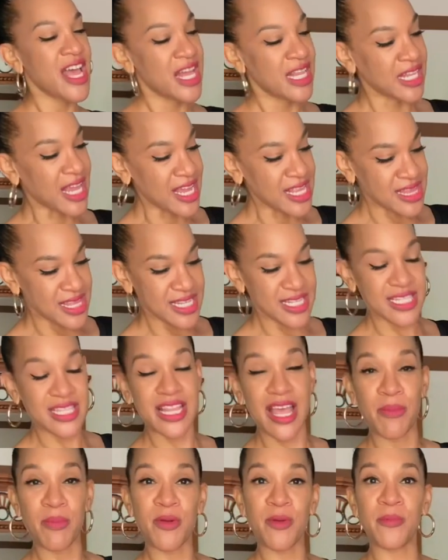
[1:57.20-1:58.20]
like this
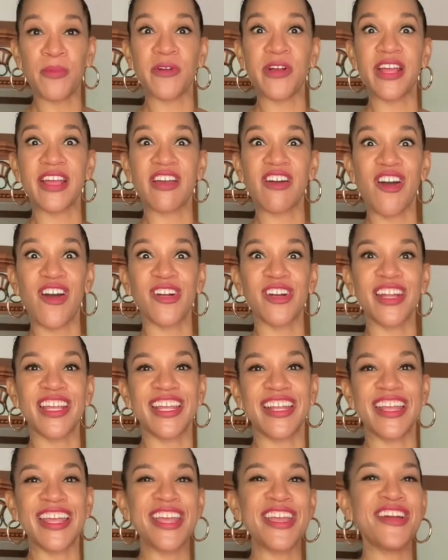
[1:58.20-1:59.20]
leopard print
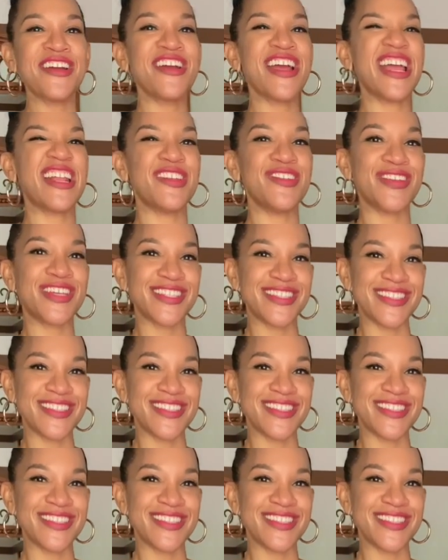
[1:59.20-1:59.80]
cardigan here, and you can